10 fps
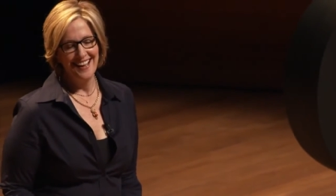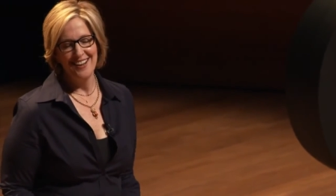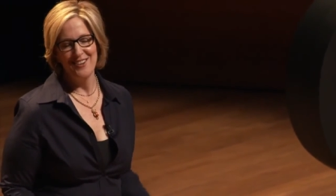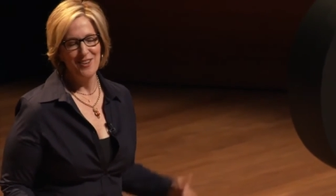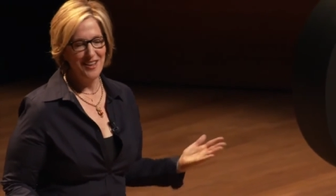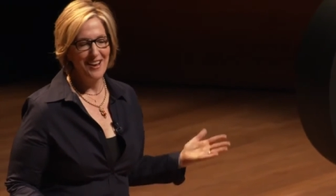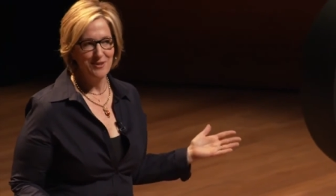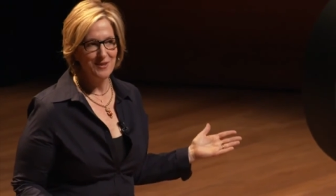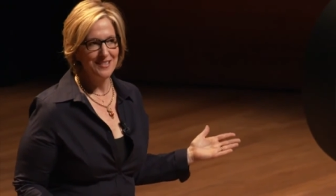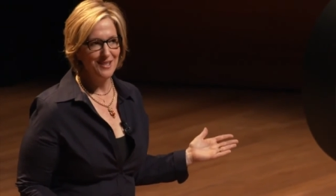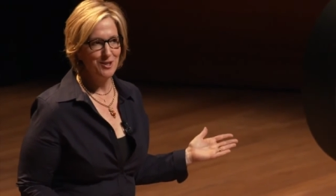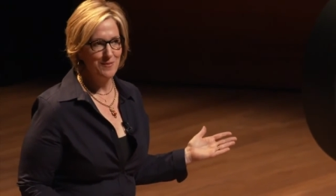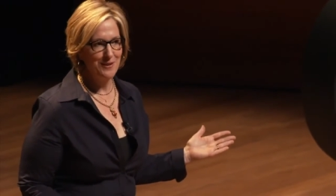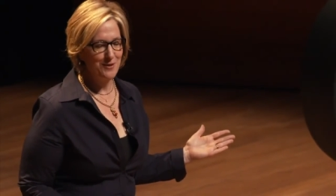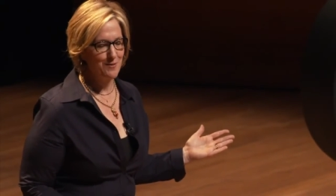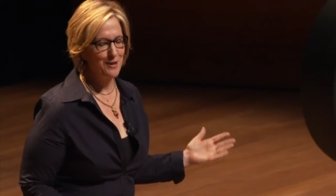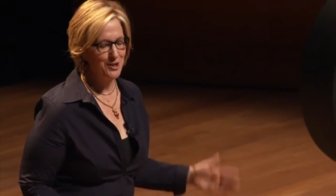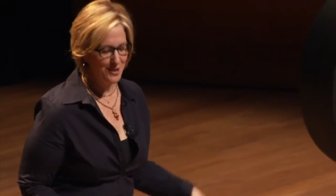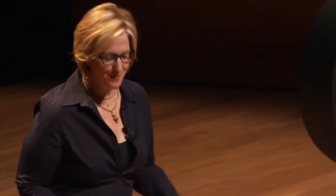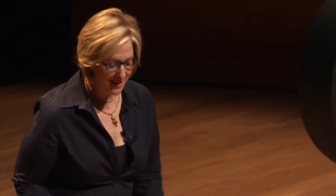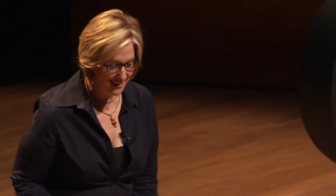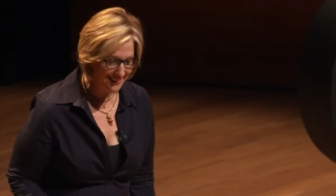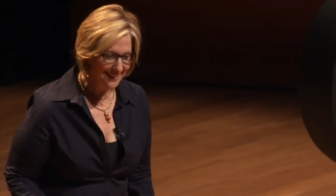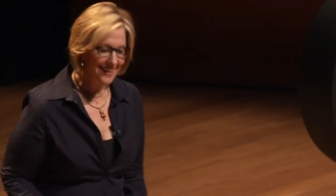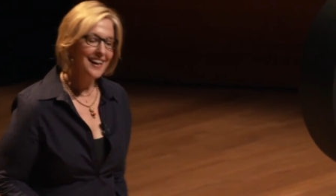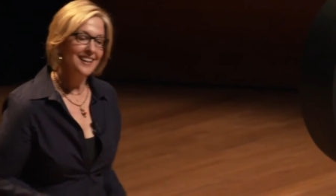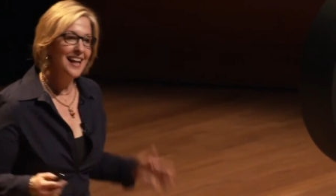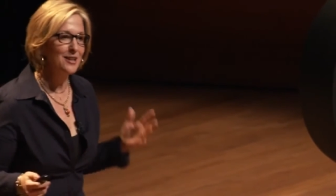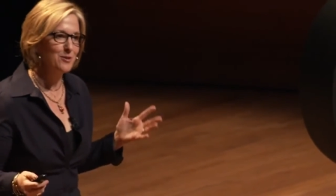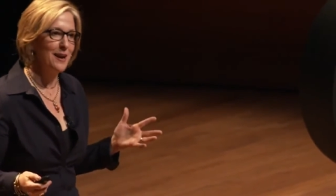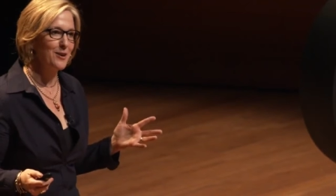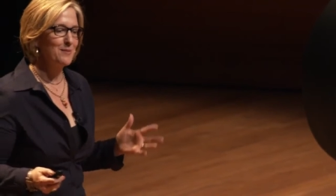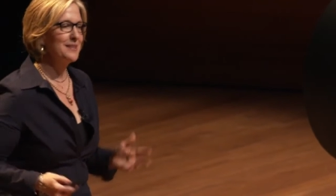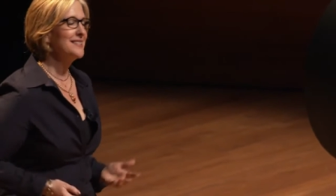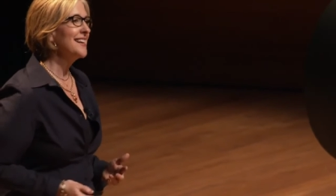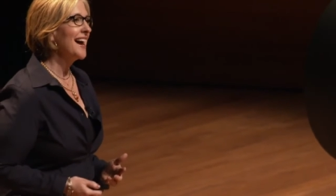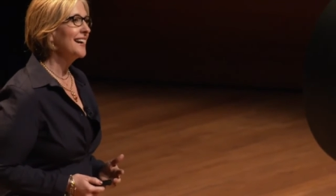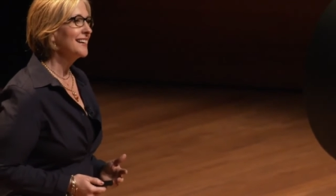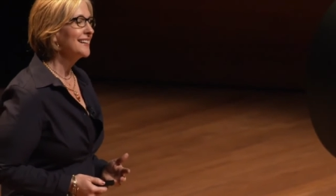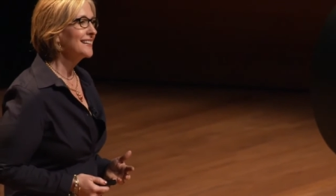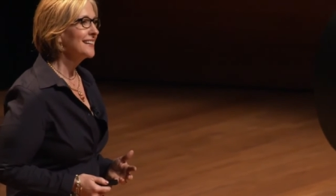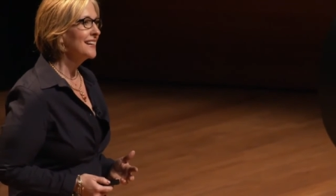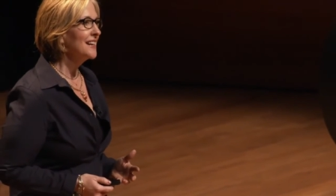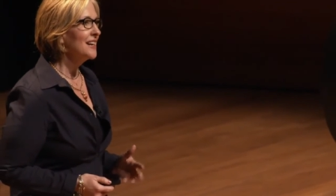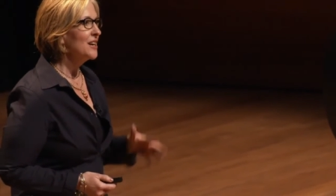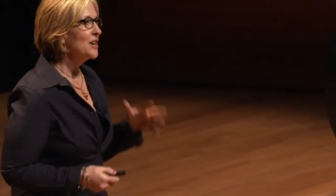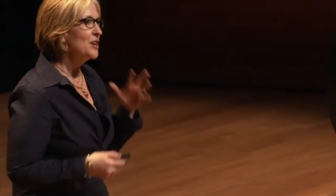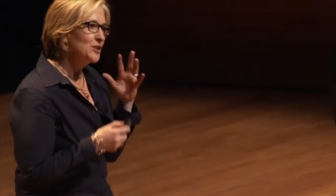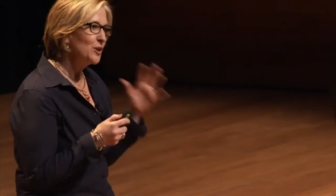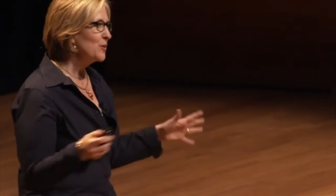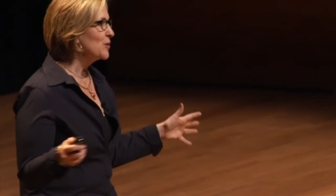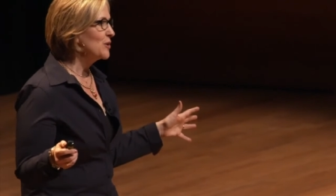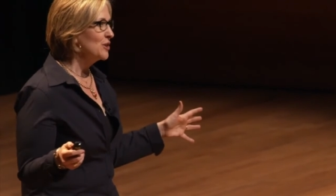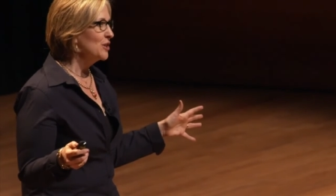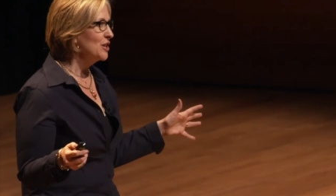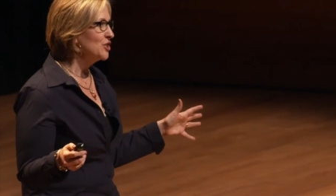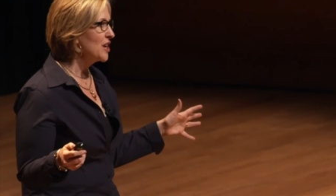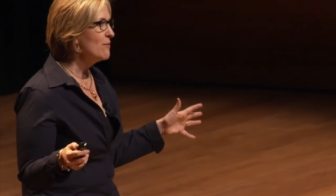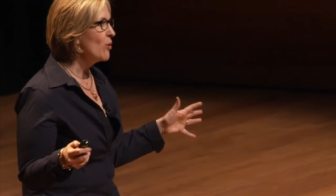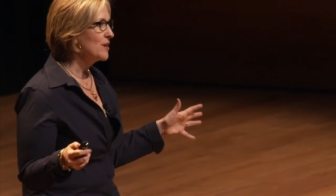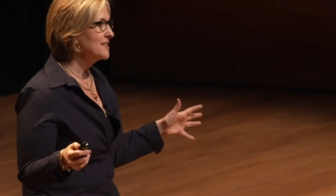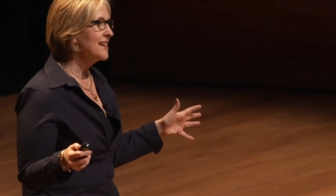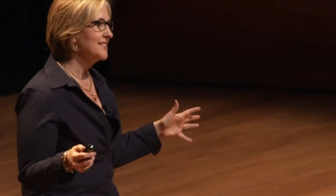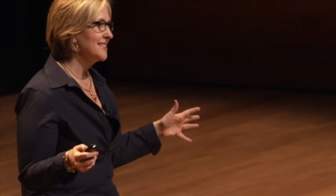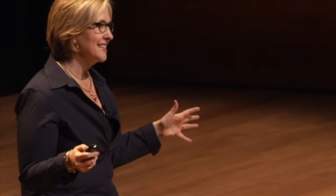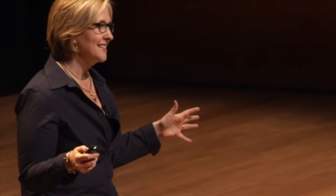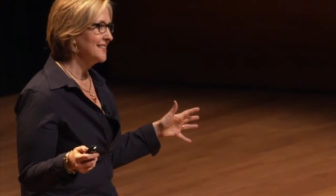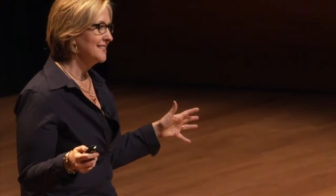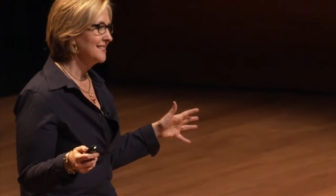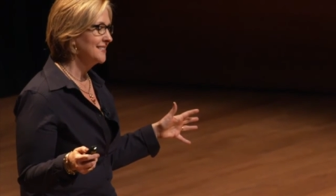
I don't know that everyone says too big for their britches, but that's what my gremlins say. So shame always has a seat.